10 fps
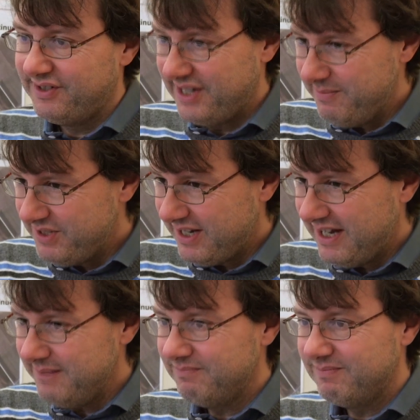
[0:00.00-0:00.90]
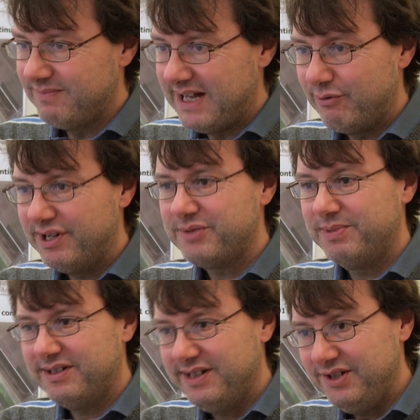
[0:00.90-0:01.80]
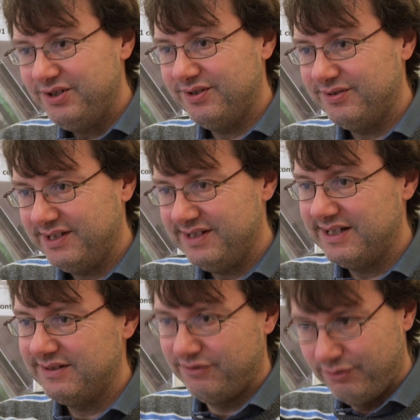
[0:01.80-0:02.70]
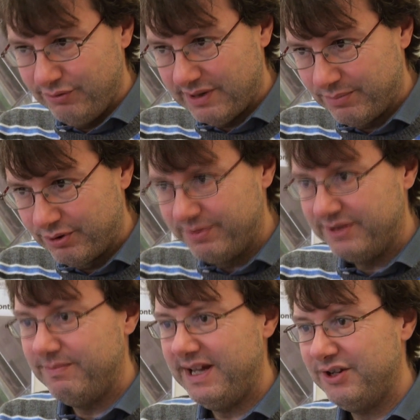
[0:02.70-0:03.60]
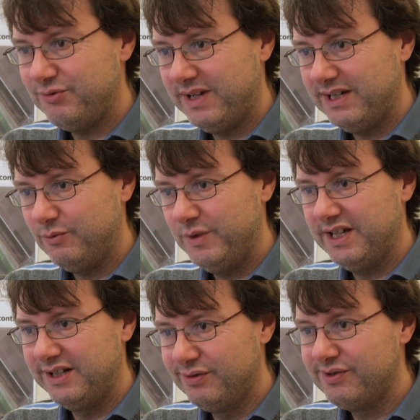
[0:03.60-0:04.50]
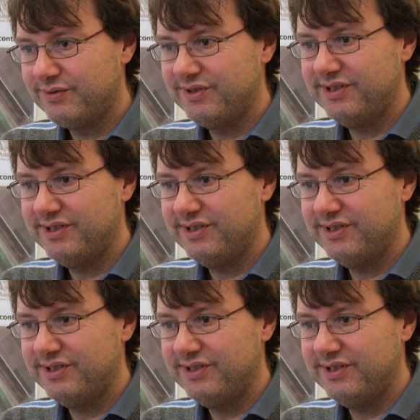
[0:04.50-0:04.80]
the same time, our expectation is that through appropriate management, we can also